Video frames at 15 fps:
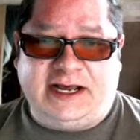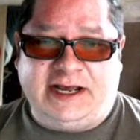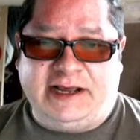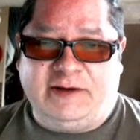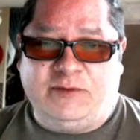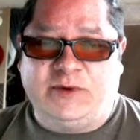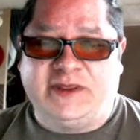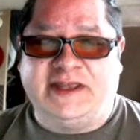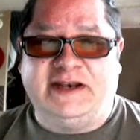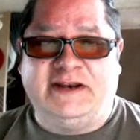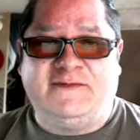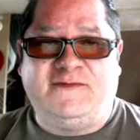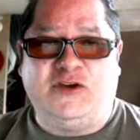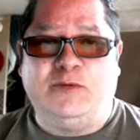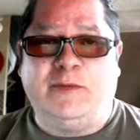Within a
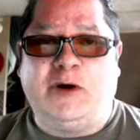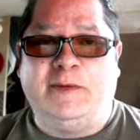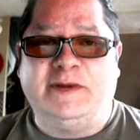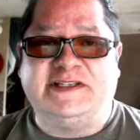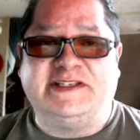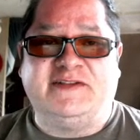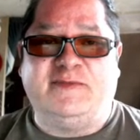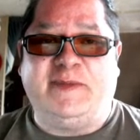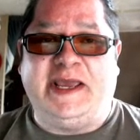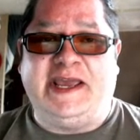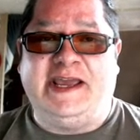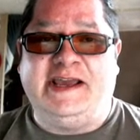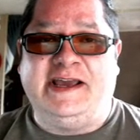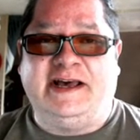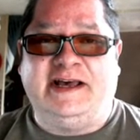few moments of
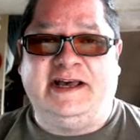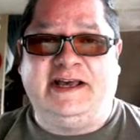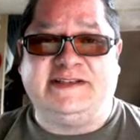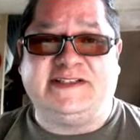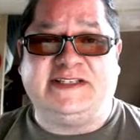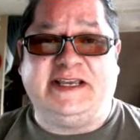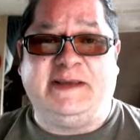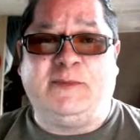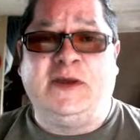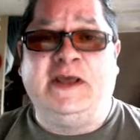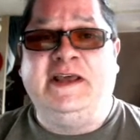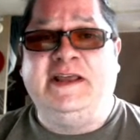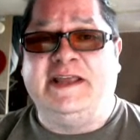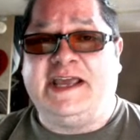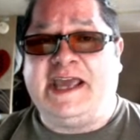being asleep,
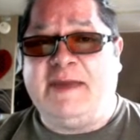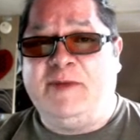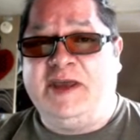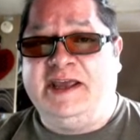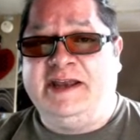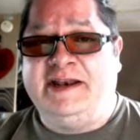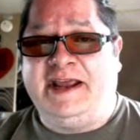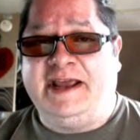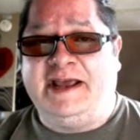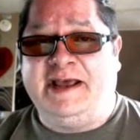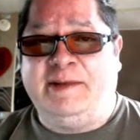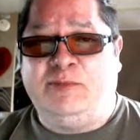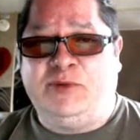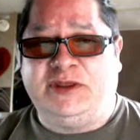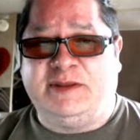they came in
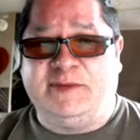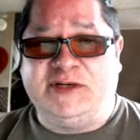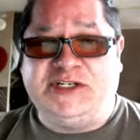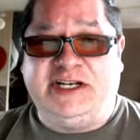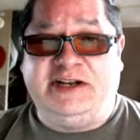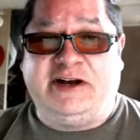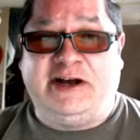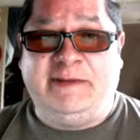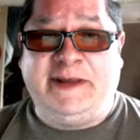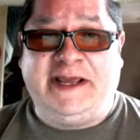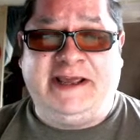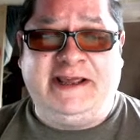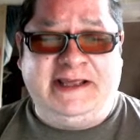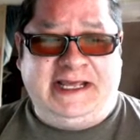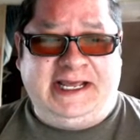and put the machine on
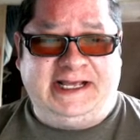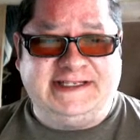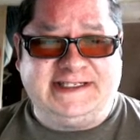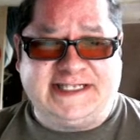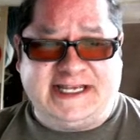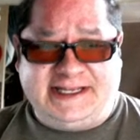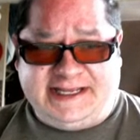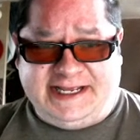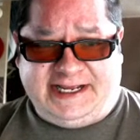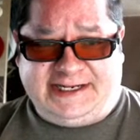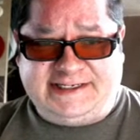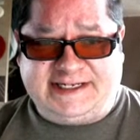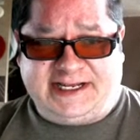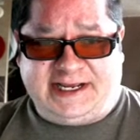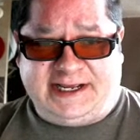me and said that
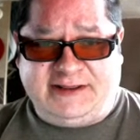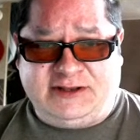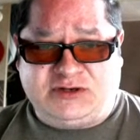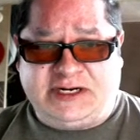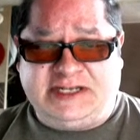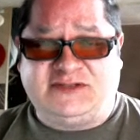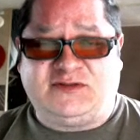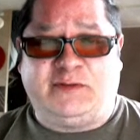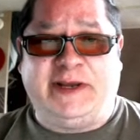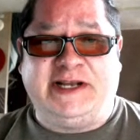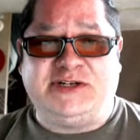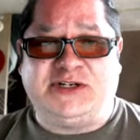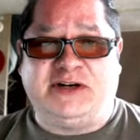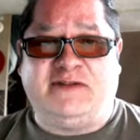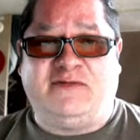the
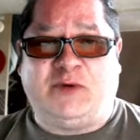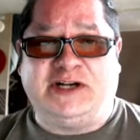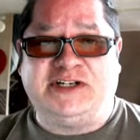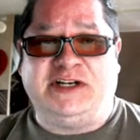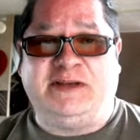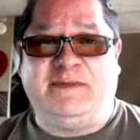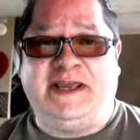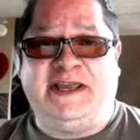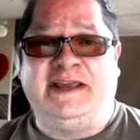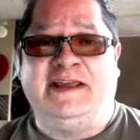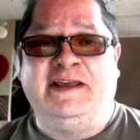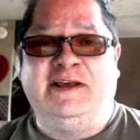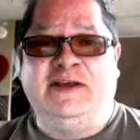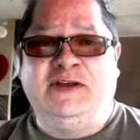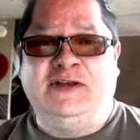transformation of watching me
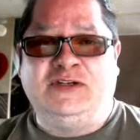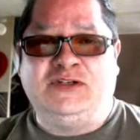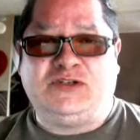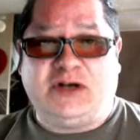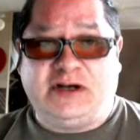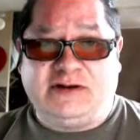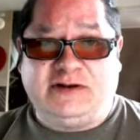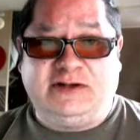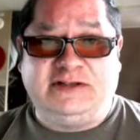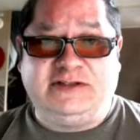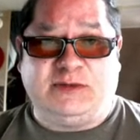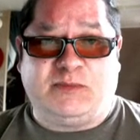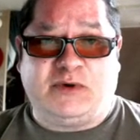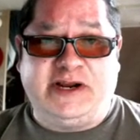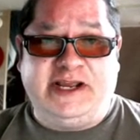struggle
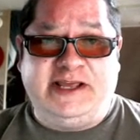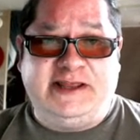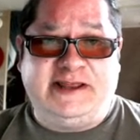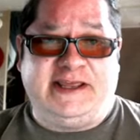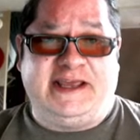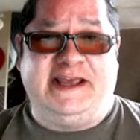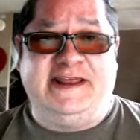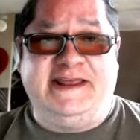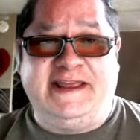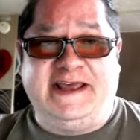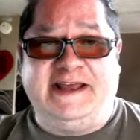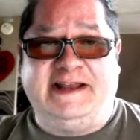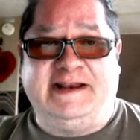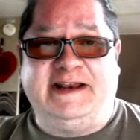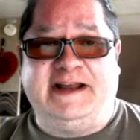to breathe and
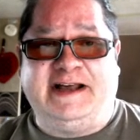then